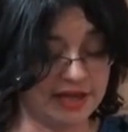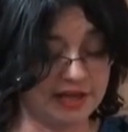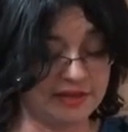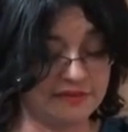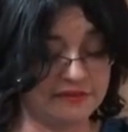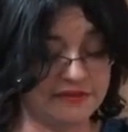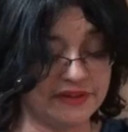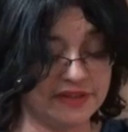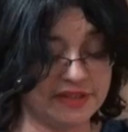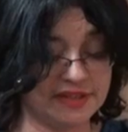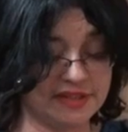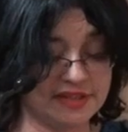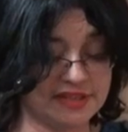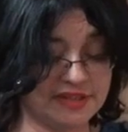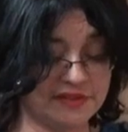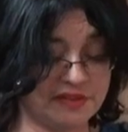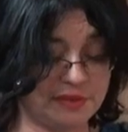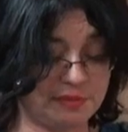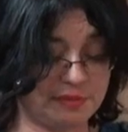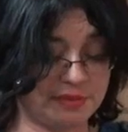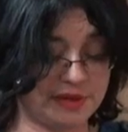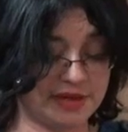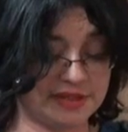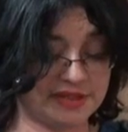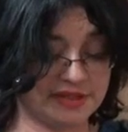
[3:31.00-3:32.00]
convinced of
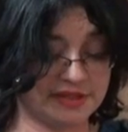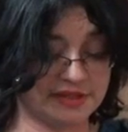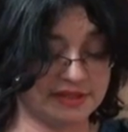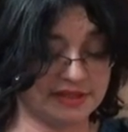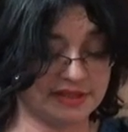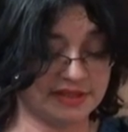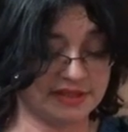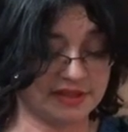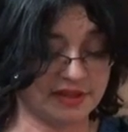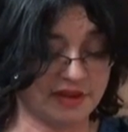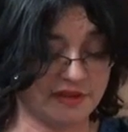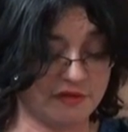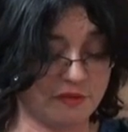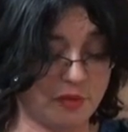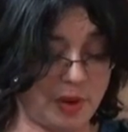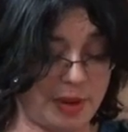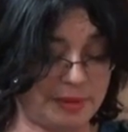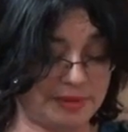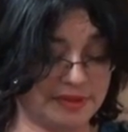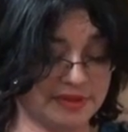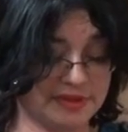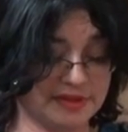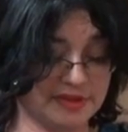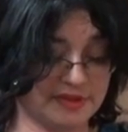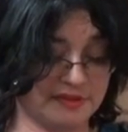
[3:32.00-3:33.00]
the presence of
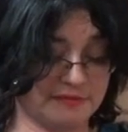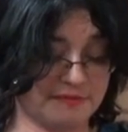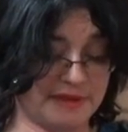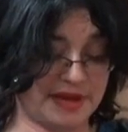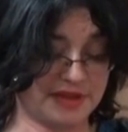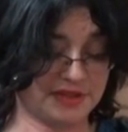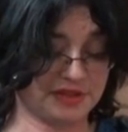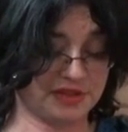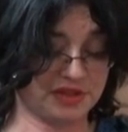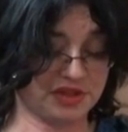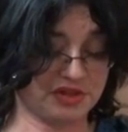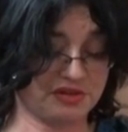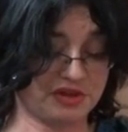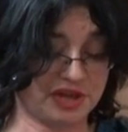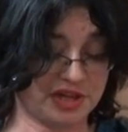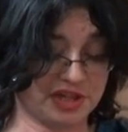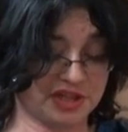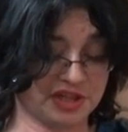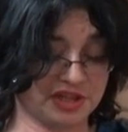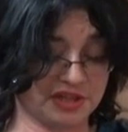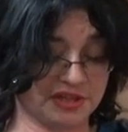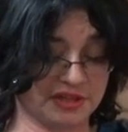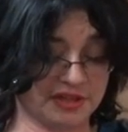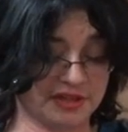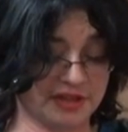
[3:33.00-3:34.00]
weapons of mass
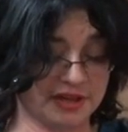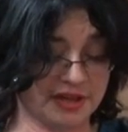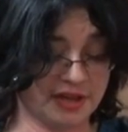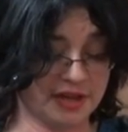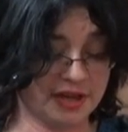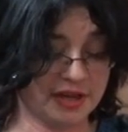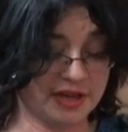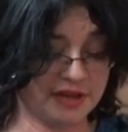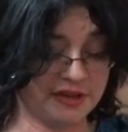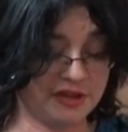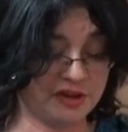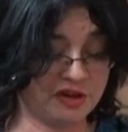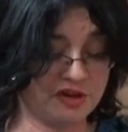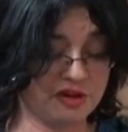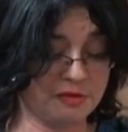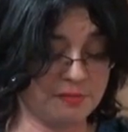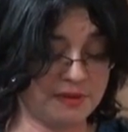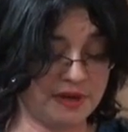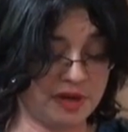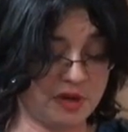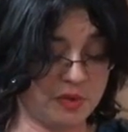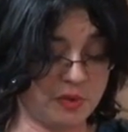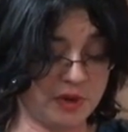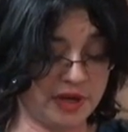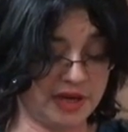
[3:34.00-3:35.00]
destruction that could
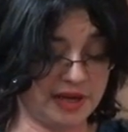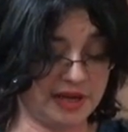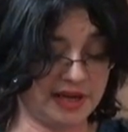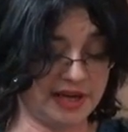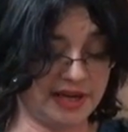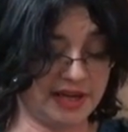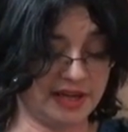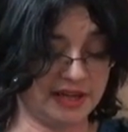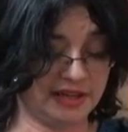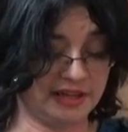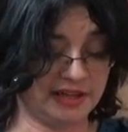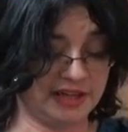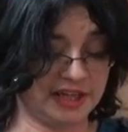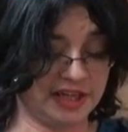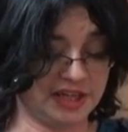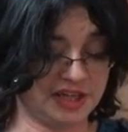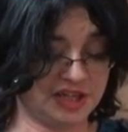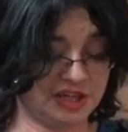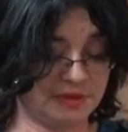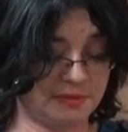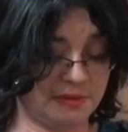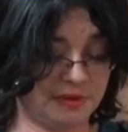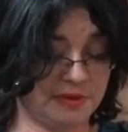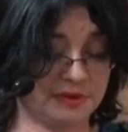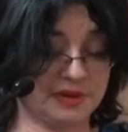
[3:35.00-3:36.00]
be quickly
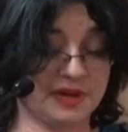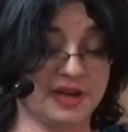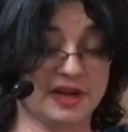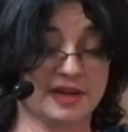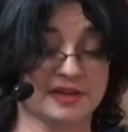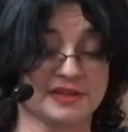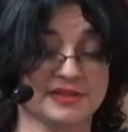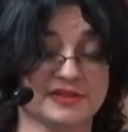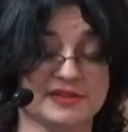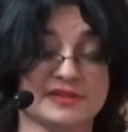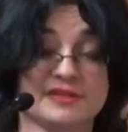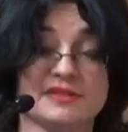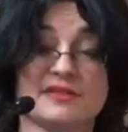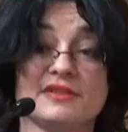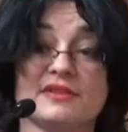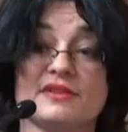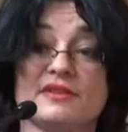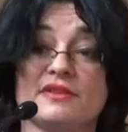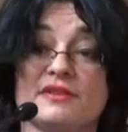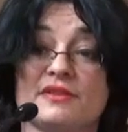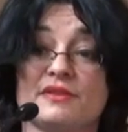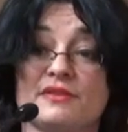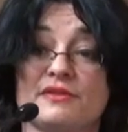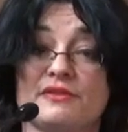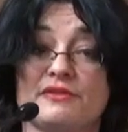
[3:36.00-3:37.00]
unleashed upon us,
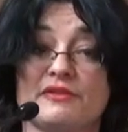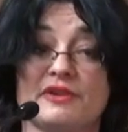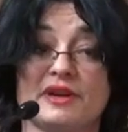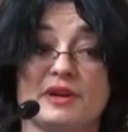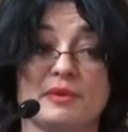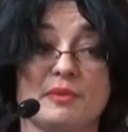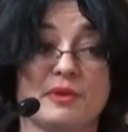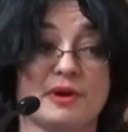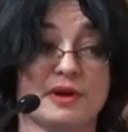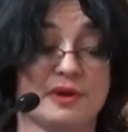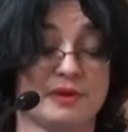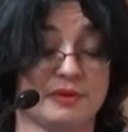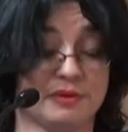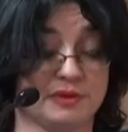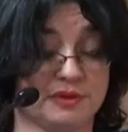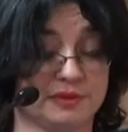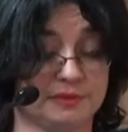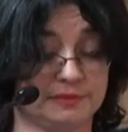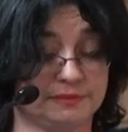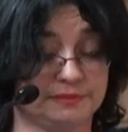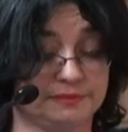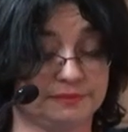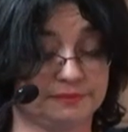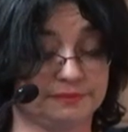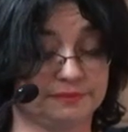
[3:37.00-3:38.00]
the free
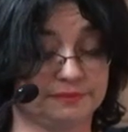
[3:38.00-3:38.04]
world.